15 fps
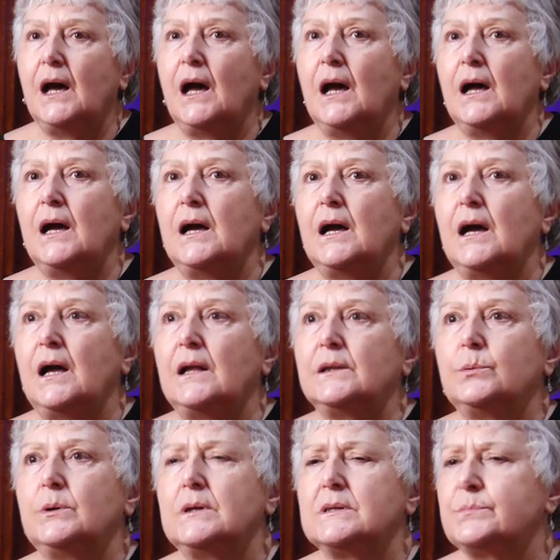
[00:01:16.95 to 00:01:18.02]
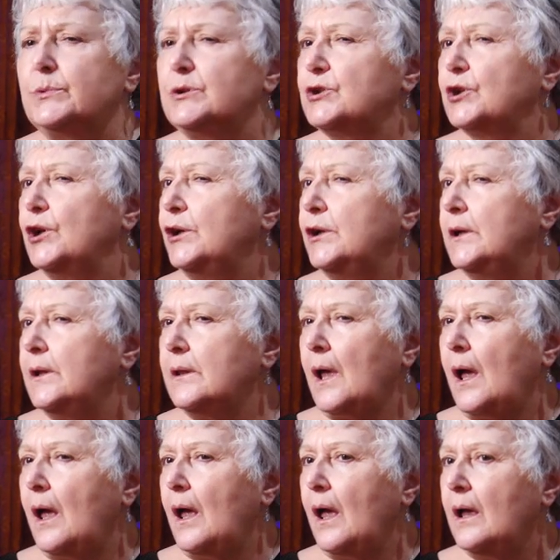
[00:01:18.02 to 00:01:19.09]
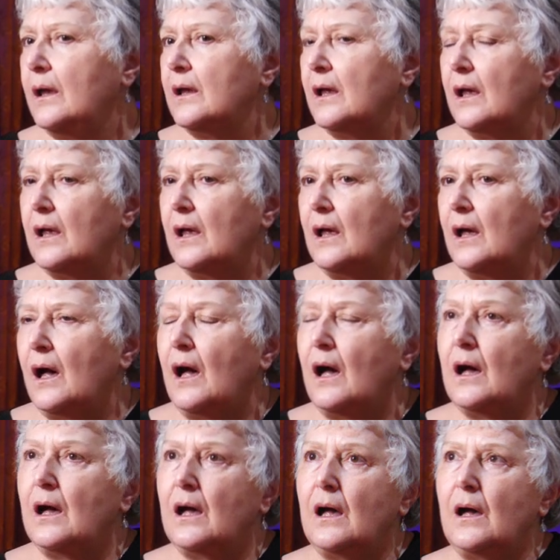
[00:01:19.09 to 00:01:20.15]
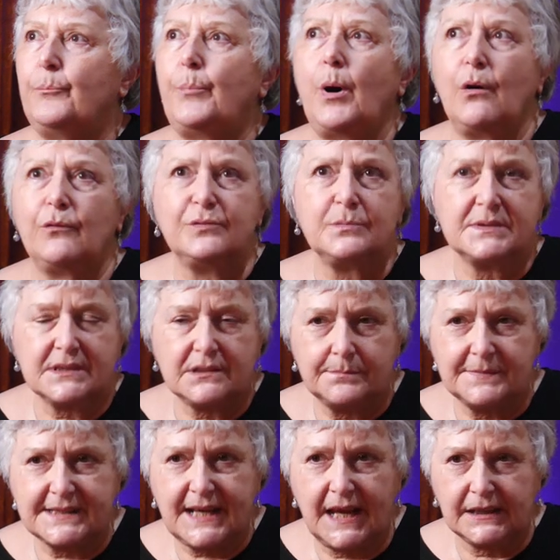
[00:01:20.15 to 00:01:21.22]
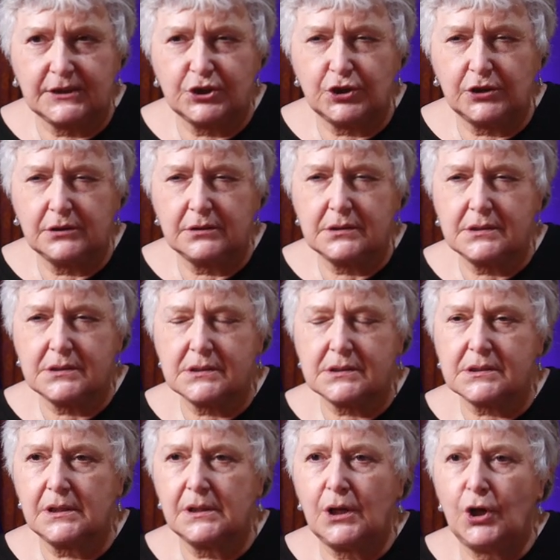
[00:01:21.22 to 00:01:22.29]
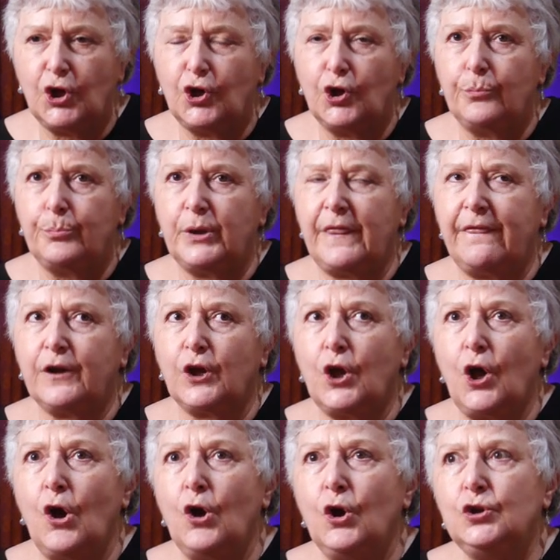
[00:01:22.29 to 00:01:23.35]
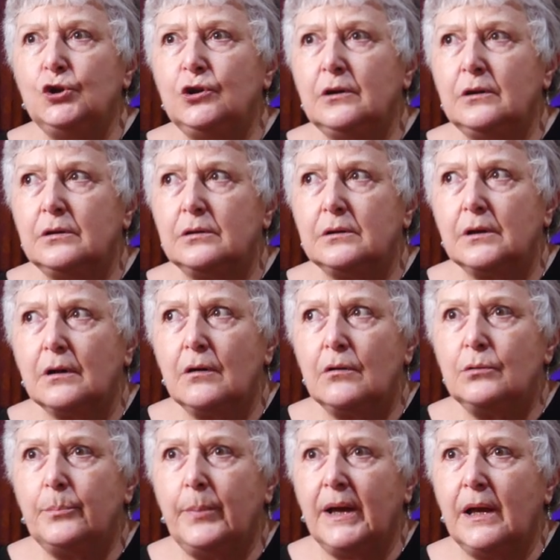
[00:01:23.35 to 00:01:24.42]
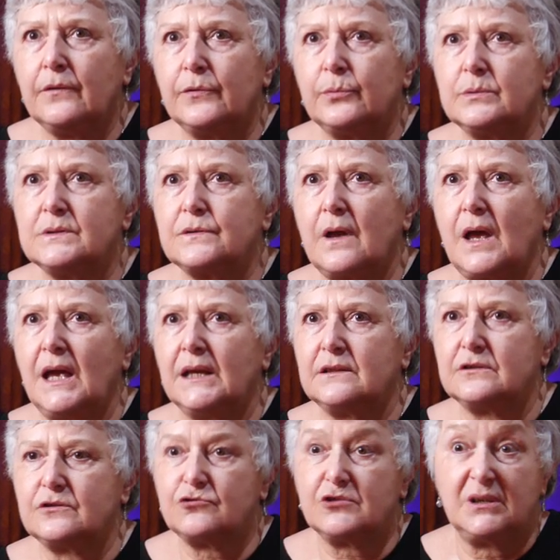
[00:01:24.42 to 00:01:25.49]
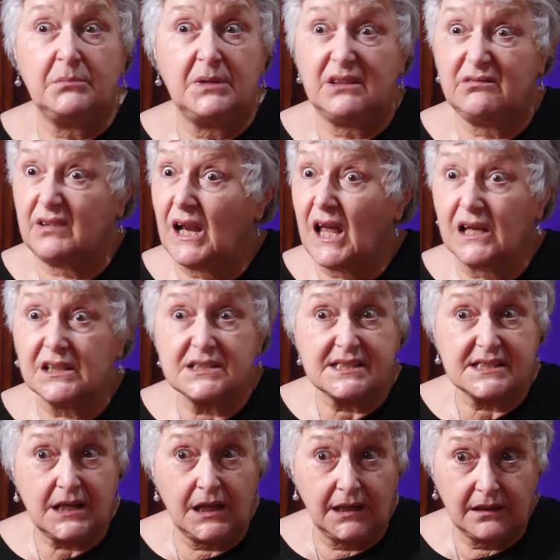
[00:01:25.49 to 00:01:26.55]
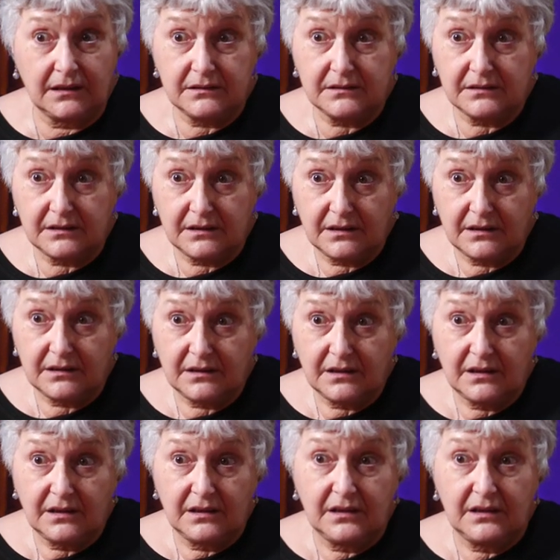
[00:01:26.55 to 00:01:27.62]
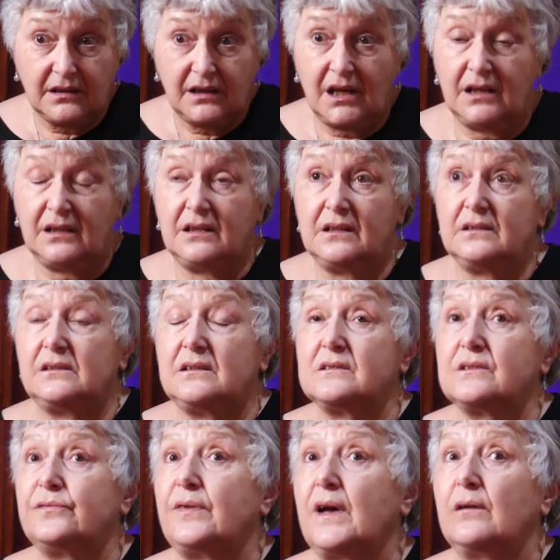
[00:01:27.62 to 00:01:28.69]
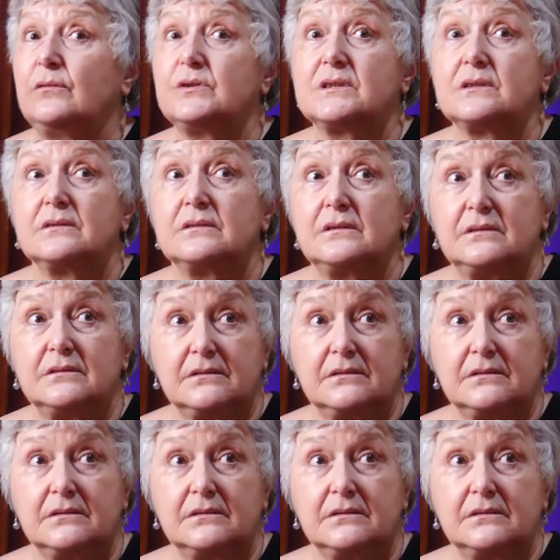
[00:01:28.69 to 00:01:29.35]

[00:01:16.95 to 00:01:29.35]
There weren't as much colour there, apart from some sections. But the gong bath was extremely relaxing. And I felt